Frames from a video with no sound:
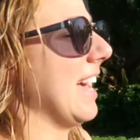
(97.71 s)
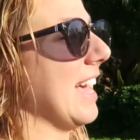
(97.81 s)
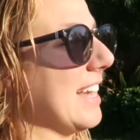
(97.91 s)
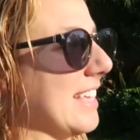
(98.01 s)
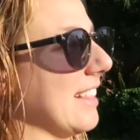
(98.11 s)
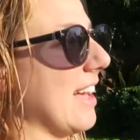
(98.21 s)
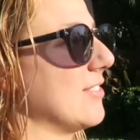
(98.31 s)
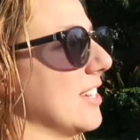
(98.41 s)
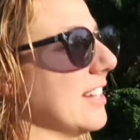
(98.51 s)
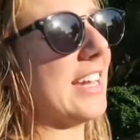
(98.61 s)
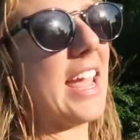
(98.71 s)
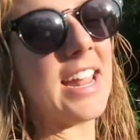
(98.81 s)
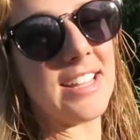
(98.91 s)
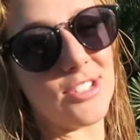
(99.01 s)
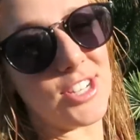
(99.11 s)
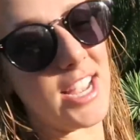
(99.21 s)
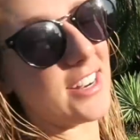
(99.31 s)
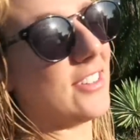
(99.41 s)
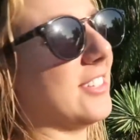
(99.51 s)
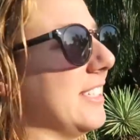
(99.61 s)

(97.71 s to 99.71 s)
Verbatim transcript: And he left it on an eighties channel,